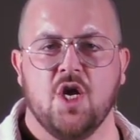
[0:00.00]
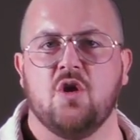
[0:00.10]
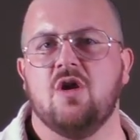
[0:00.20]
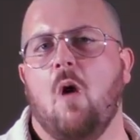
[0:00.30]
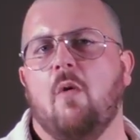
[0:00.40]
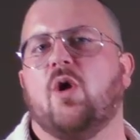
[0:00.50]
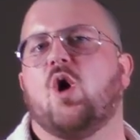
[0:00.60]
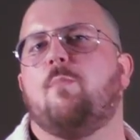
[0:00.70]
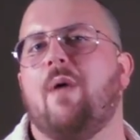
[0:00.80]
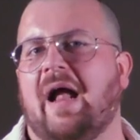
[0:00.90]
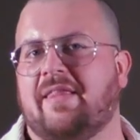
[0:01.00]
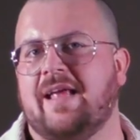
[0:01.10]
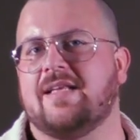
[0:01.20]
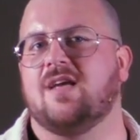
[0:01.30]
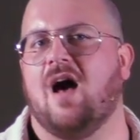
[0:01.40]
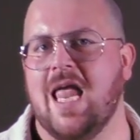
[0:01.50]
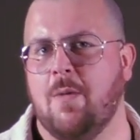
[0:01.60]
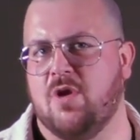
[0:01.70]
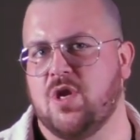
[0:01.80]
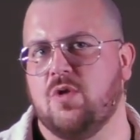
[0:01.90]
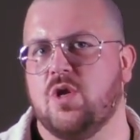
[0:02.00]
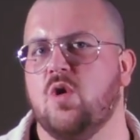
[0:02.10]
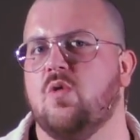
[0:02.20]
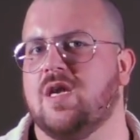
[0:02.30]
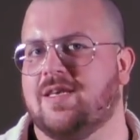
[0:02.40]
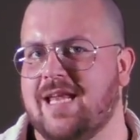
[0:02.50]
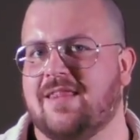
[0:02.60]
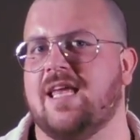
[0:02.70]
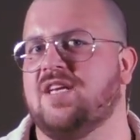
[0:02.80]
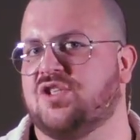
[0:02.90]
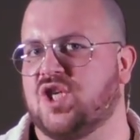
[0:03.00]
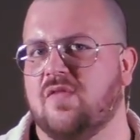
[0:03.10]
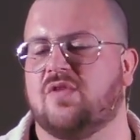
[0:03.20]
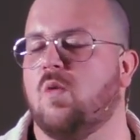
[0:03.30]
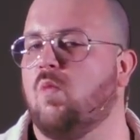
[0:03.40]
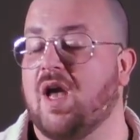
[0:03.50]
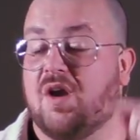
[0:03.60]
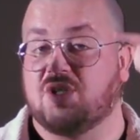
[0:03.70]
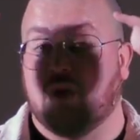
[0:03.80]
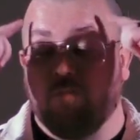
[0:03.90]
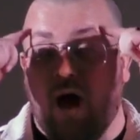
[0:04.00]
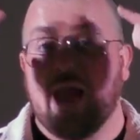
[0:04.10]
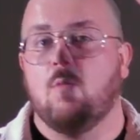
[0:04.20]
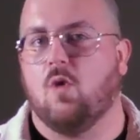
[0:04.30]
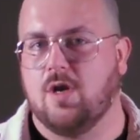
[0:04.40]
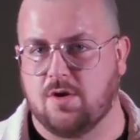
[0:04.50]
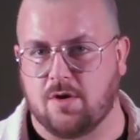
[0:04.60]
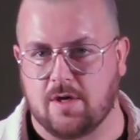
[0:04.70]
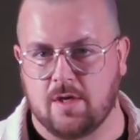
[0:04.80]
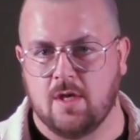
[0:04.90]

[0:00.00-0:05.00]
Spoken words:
You do not want to go back to that time where you knew you did things you shouldn't have done. Why? Because your mind wandered.